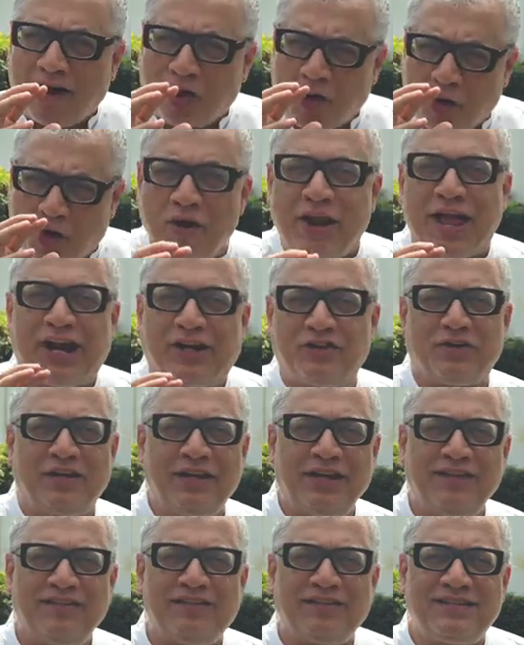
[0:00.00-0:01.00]
Good,
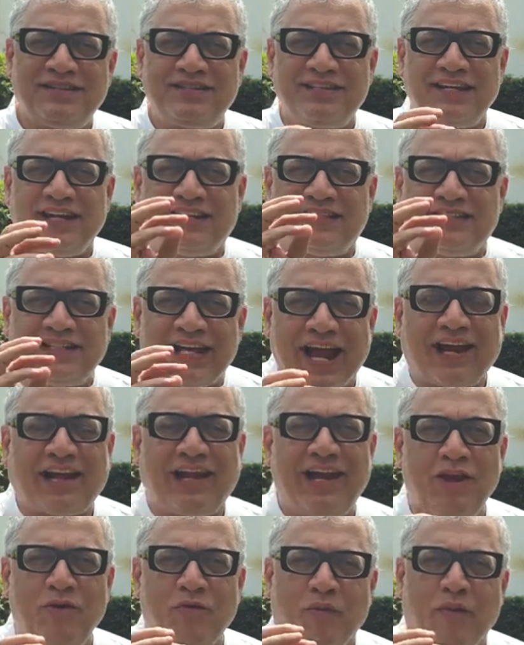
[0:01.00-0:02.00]
actually. This is
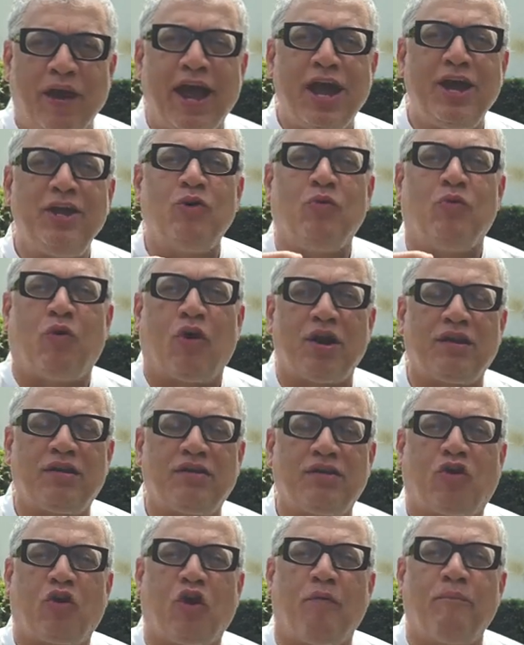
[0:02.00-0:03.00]
exactly where you
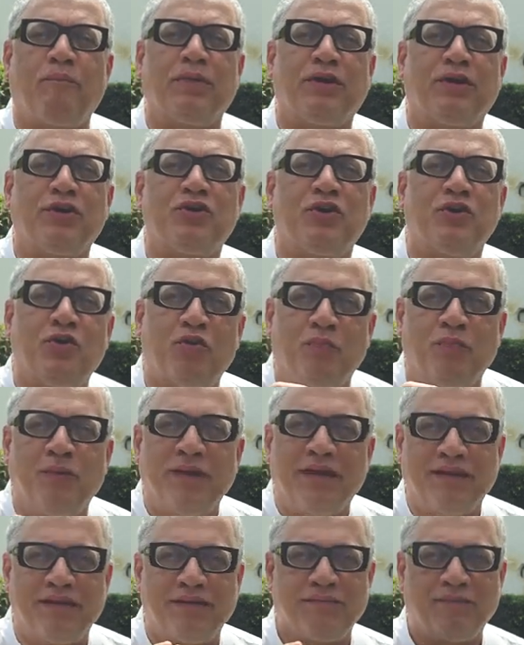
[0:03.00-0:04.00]
want the competition to
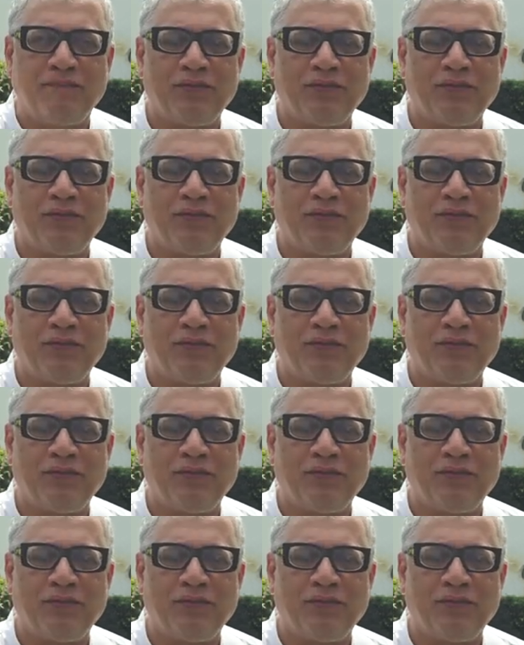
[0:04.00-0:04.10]
be.